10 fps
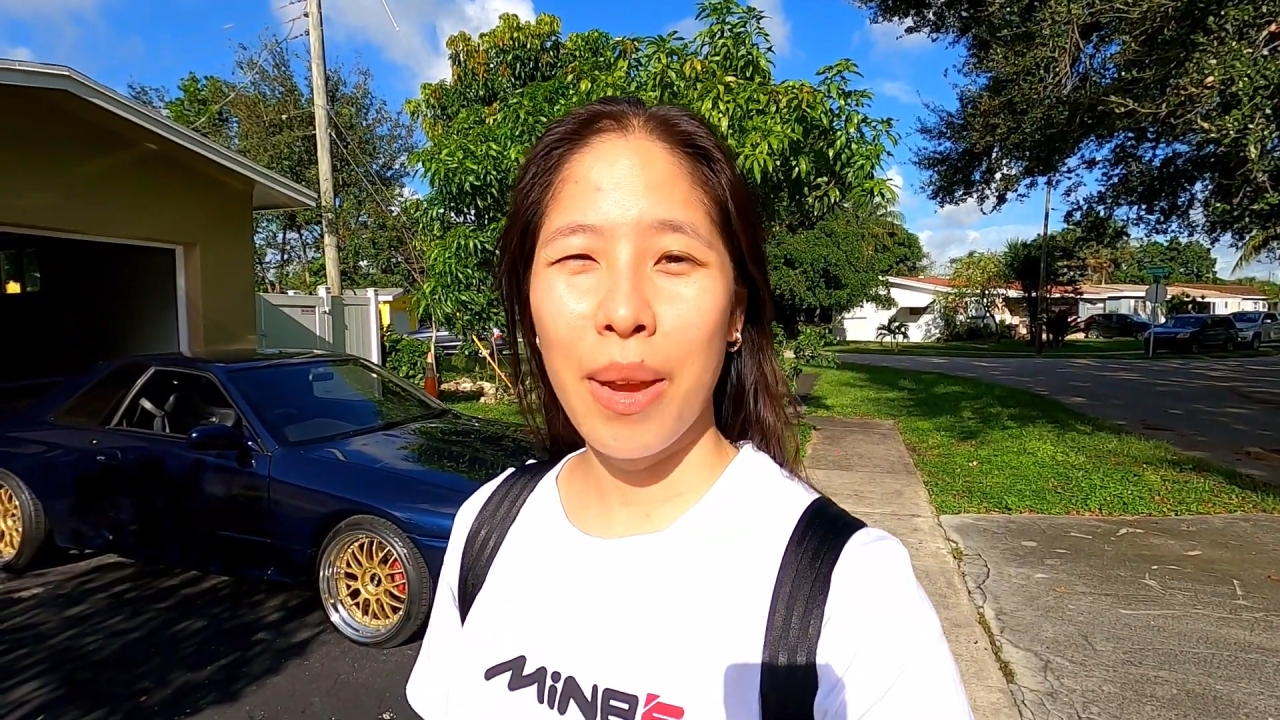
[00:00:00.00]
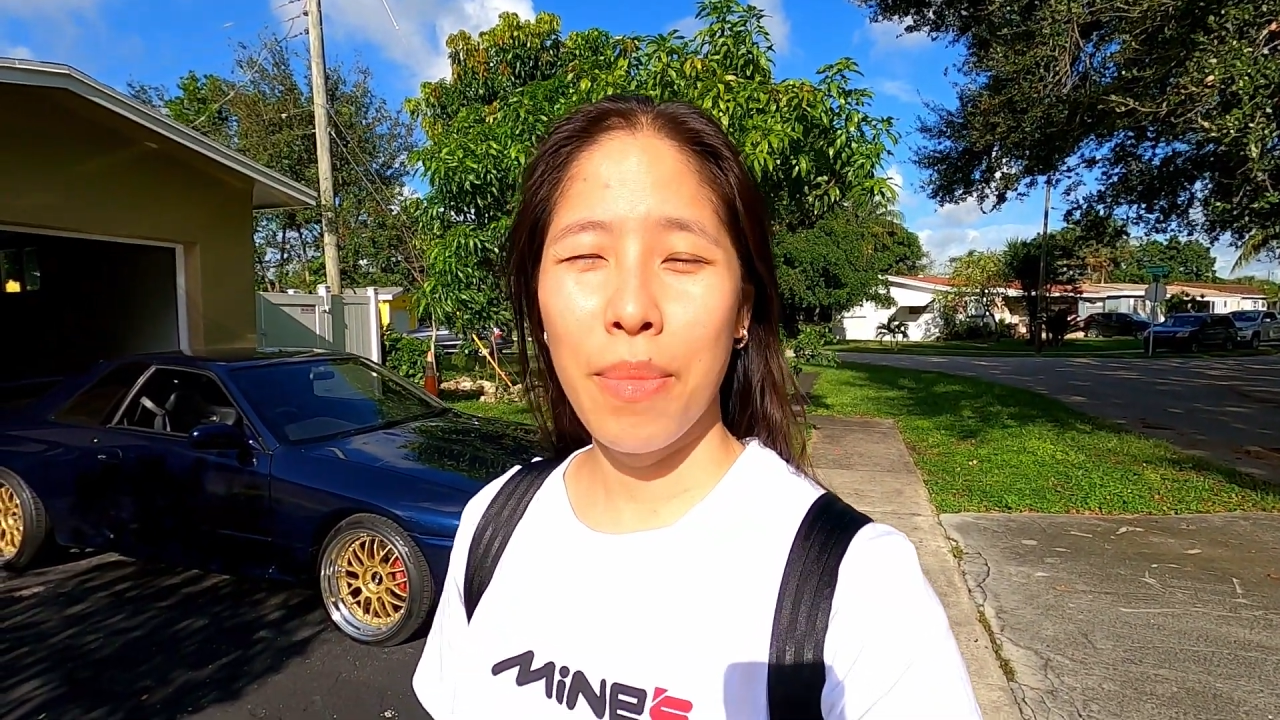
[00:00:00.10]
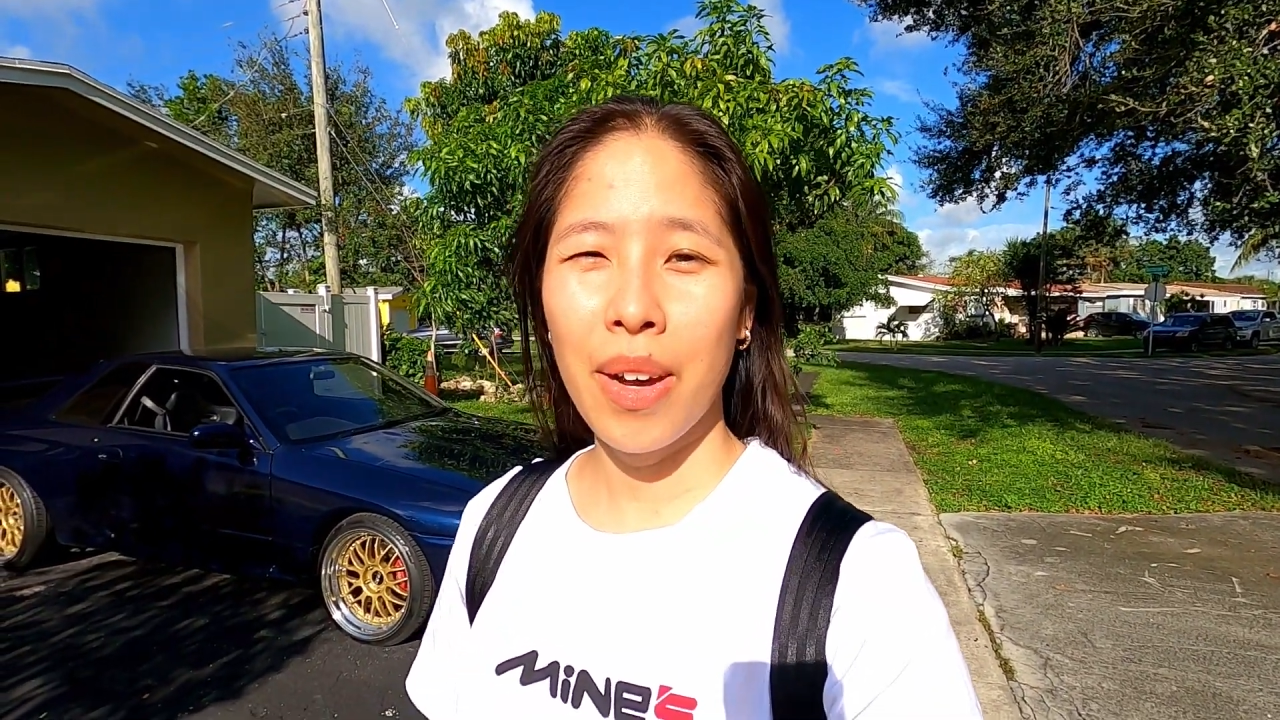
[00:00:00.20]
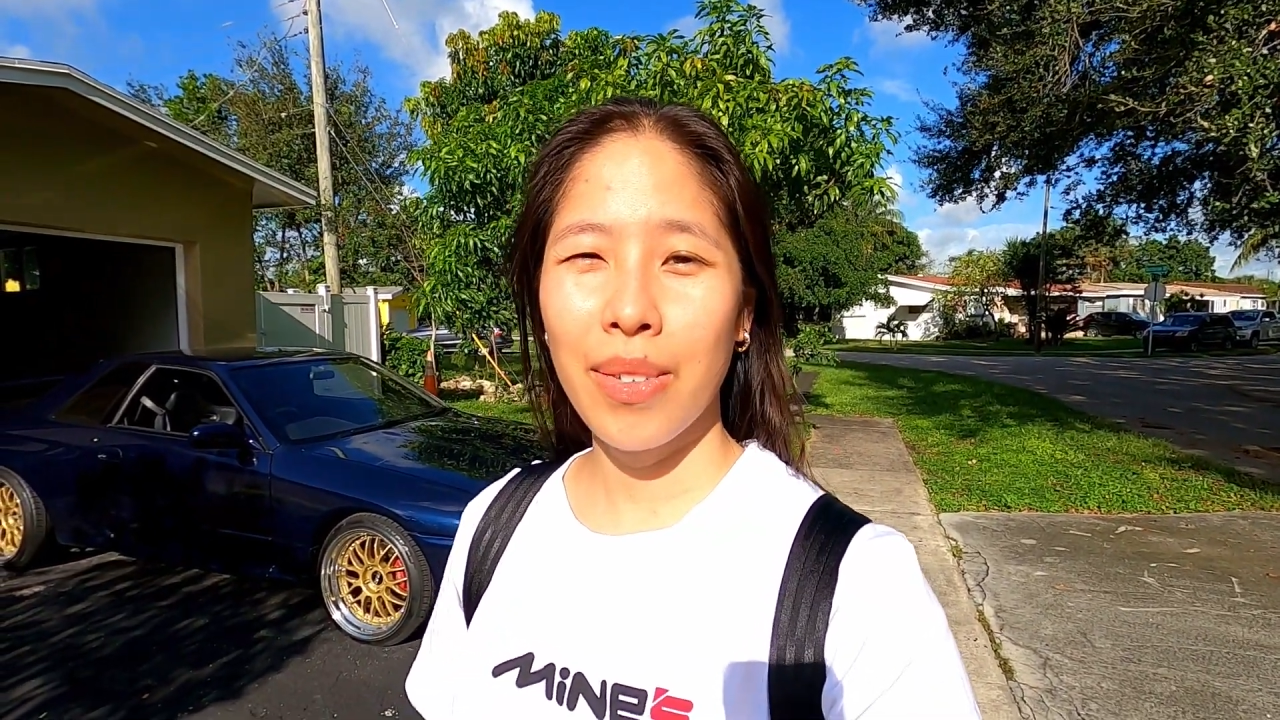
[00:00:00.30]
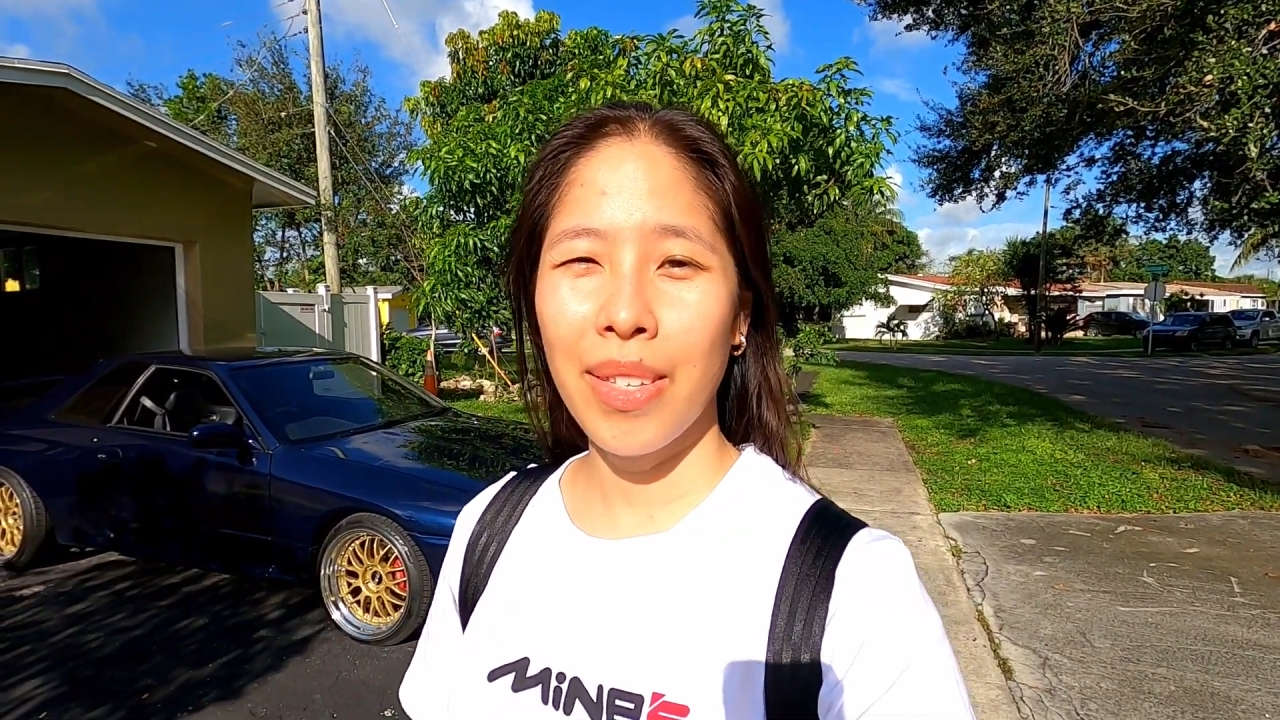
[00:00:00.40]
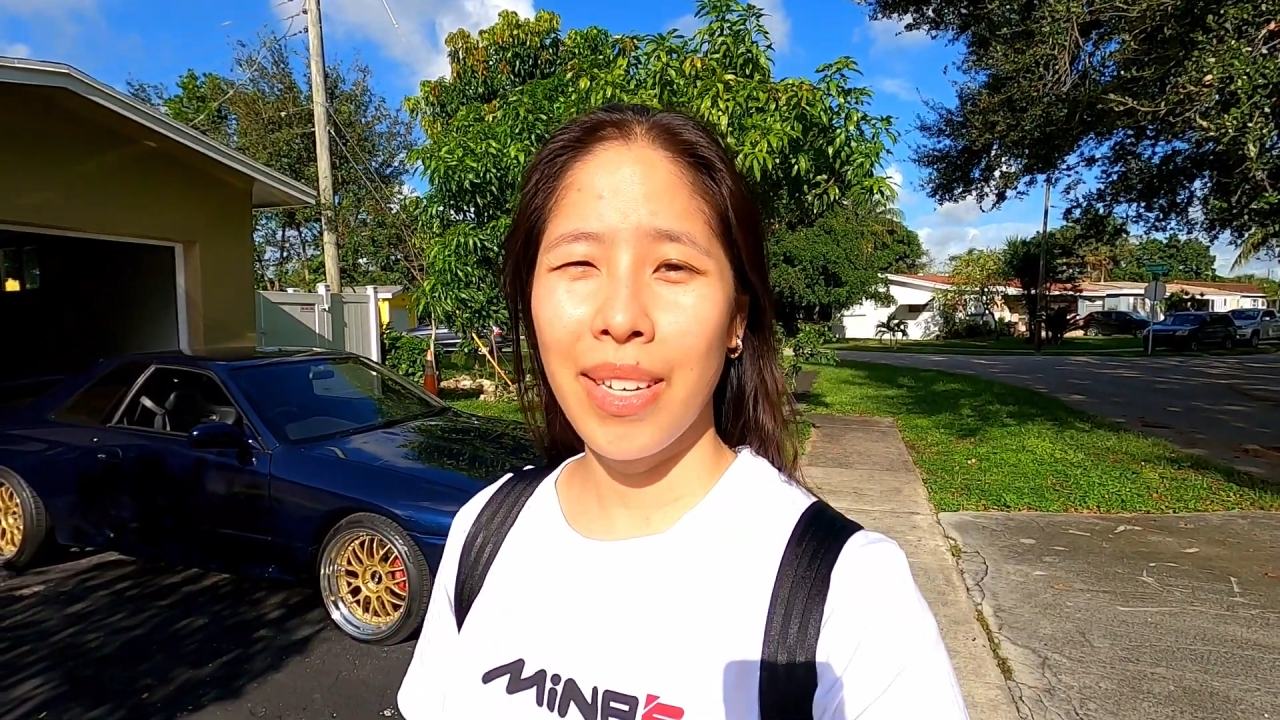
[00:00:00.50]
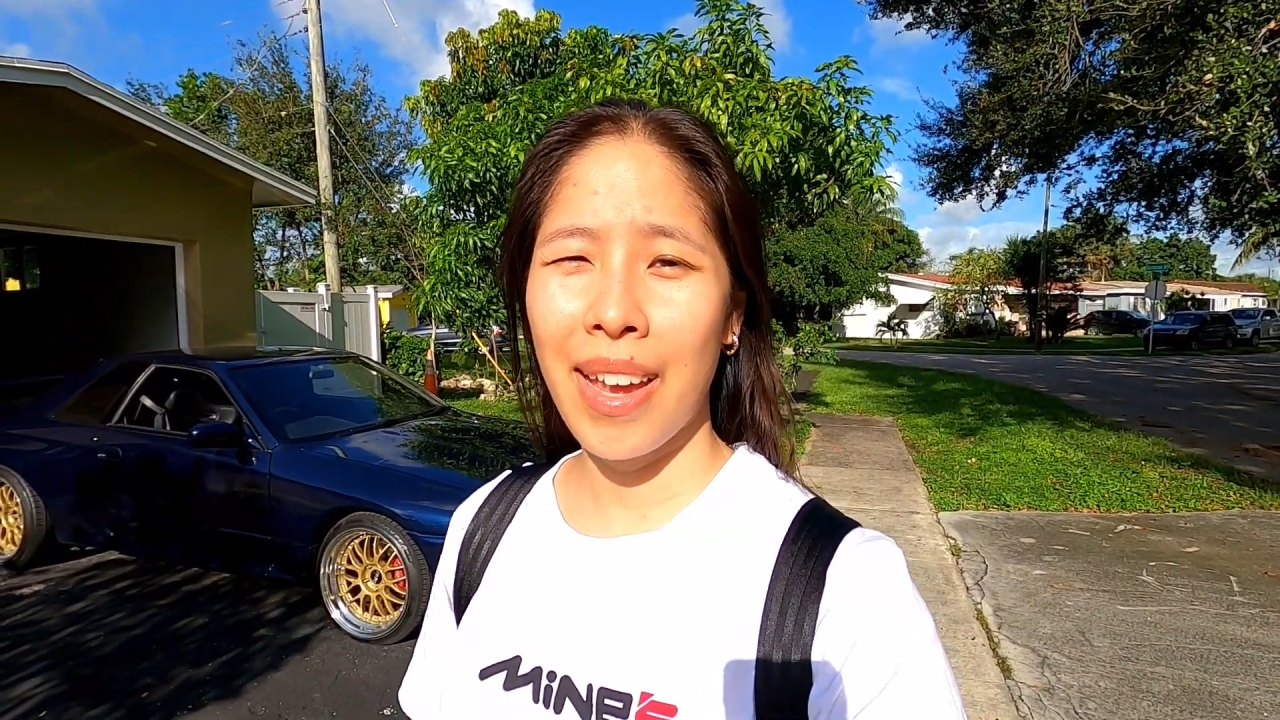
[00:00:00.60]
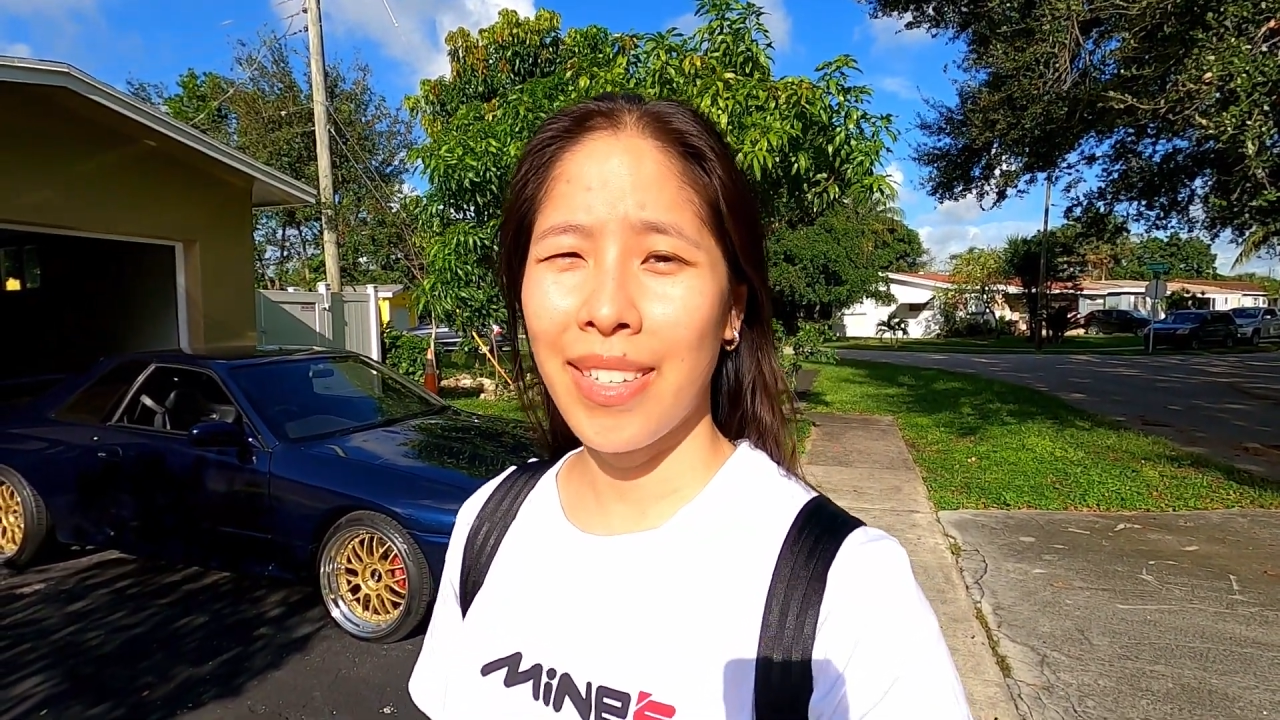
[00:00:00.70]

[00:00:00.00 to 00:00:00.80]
I'm Posey